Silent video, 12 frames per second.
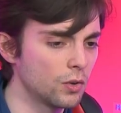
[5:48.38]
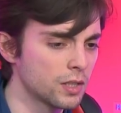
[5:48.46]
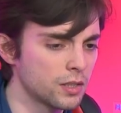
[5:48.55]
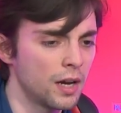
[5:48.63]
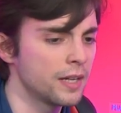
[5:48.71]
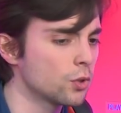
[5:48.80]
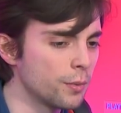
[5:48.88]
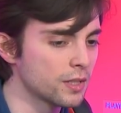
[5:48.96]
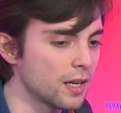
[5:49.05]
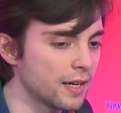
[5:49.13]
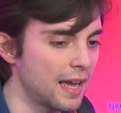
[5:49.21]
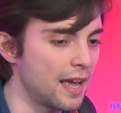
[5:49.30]
designed
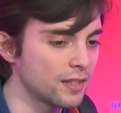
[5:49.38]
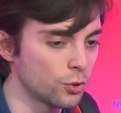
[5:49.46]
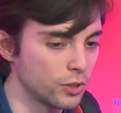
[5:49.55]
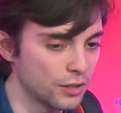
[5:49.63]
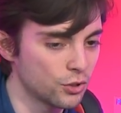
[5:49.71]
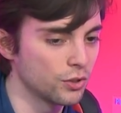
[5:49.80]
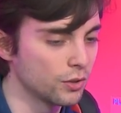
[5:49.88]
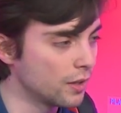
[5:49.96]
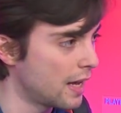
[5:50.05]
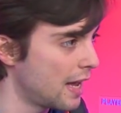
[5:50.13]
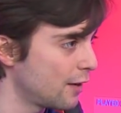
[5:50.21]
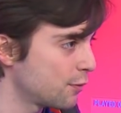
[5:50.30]
almost like
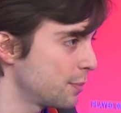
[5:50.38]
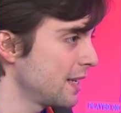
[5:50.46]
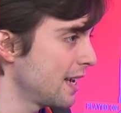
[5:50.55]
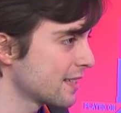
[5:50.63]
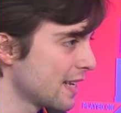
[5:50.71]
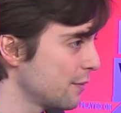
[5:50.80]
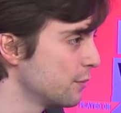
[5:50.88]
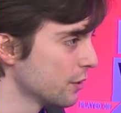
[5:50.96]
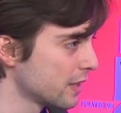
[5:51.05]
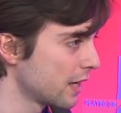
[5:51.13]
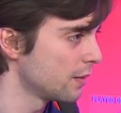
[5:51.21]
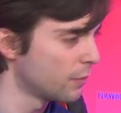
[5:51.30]
traditional FPS
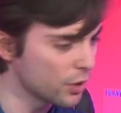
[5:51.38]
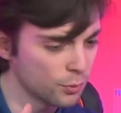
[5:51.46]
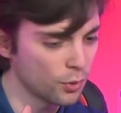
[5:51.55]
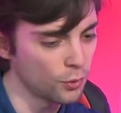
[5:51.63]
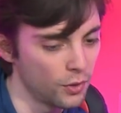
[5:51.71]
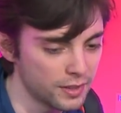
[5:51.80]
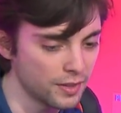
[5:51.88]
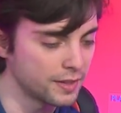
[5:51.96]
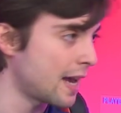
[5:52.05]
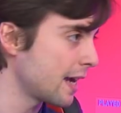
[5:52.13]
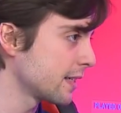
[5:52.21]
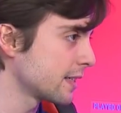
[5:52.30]
levels, like much more thought into the
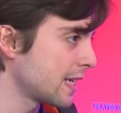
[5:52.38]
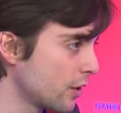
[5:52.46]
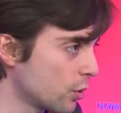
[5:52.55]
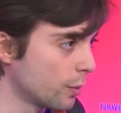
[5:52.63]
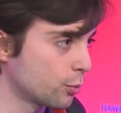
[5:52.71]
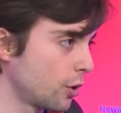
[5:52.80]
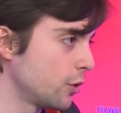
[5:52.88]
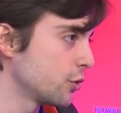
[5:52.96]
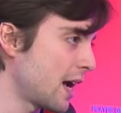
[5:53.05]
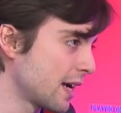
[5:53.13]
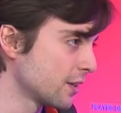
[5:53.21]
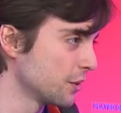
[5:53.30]
tactics, how you
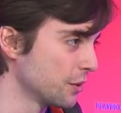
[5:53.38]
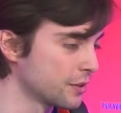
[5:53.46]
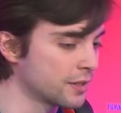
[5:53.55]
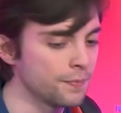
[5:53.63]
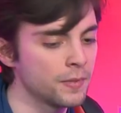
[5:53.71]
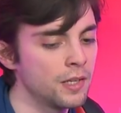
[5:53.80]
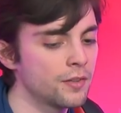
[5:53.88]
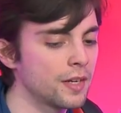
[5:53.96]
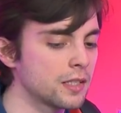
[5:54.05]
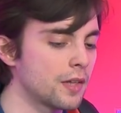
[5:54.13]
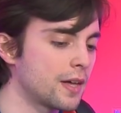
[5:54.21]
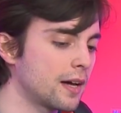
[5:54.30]
approach angles,
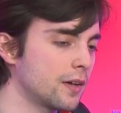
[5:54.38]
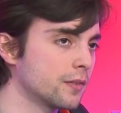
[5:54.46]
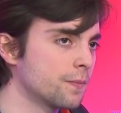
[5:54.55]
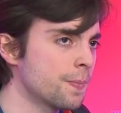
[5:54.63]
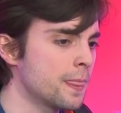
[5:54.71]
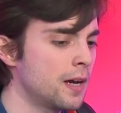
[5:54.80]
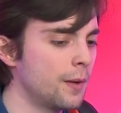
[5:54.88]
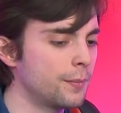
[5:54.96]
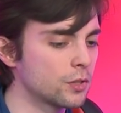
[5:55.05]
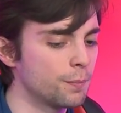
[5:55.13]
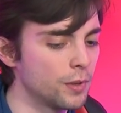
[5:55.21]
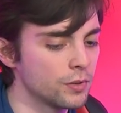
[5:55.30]
things like that, and
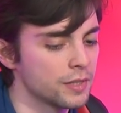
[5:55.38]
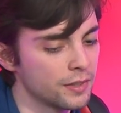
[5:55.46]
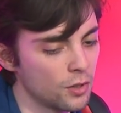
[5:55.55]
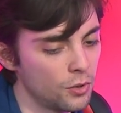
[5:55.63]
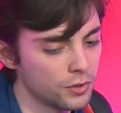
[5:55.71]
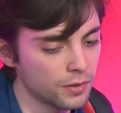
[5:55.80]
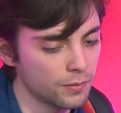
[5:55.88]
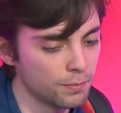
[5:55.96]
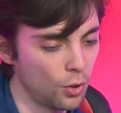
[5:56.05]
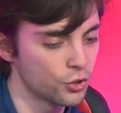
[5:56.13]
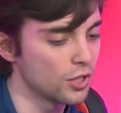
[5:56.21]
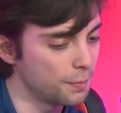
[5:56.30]
we're sort of building those
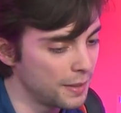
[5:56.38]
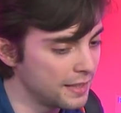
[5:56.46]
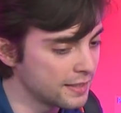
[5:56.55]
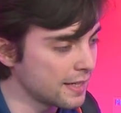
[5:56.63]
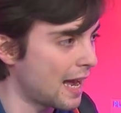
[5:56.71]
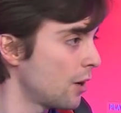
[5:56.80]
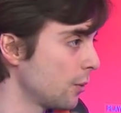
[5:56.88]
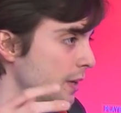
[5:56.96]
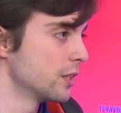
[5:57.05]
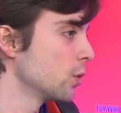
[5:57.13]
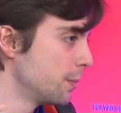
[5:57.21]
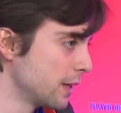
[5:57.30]
modular pieces out
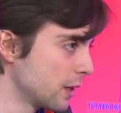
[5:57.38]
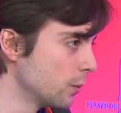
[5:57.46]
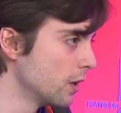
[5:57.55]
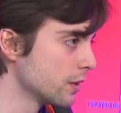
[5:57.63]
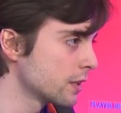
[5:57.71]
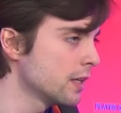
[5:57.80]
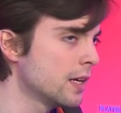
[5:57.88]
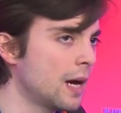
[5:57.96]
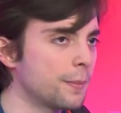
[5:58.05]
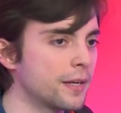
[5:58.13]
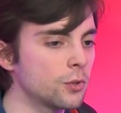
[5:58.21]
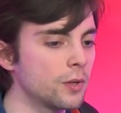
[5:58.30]
into a big world.
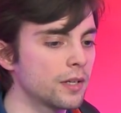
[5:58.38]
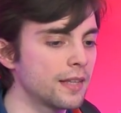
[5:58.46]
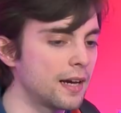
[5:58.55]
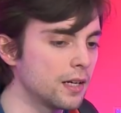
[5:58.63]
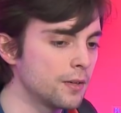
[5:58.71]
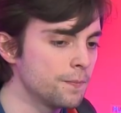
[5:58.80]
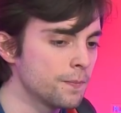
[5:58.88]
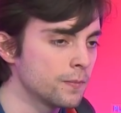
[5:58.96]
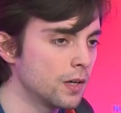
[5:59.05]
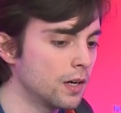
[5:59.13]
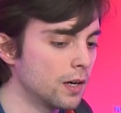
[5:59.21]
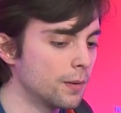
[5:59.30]
And by doing that,
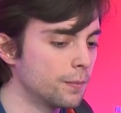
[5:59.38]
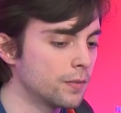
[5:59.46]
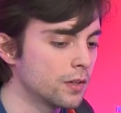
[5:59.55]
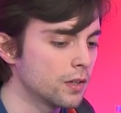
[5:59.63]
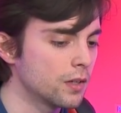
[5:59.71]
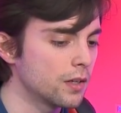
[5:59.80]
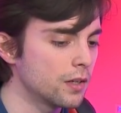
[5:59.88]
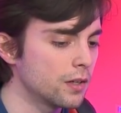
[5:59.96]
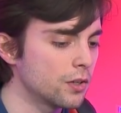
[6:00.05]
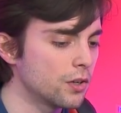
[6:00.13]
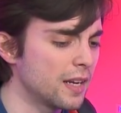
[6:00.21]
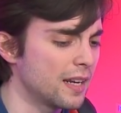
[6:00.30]

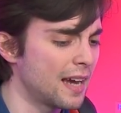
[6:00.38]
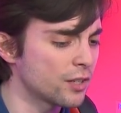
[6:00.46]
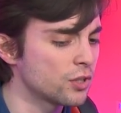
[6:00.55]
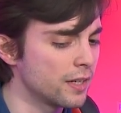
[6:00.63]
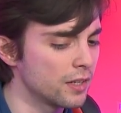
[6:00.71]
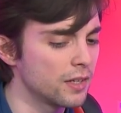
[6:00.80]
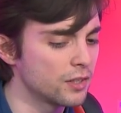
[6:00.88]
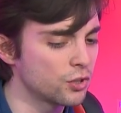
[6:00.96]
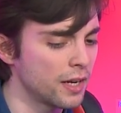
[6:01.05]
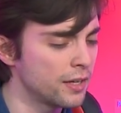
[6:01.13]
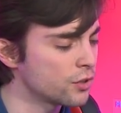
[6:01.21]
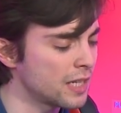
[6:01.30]
it
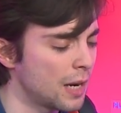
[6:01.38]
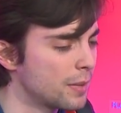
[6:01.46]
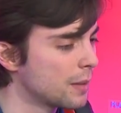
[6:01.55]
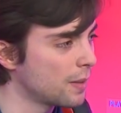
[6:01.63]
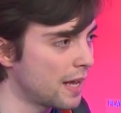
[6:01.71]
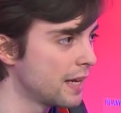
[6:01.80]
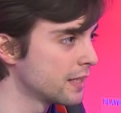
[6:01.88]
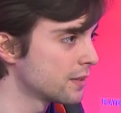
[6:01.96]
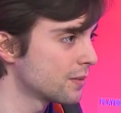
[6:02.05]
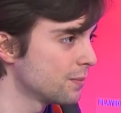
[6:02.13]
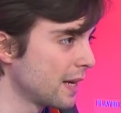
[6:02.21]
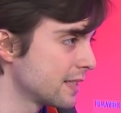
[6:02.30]
changes how many
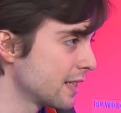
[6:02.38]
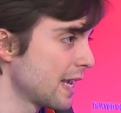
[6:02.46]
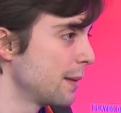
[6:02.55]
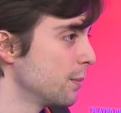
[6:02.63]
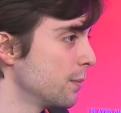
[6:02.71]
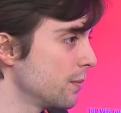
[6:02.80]
players makes the game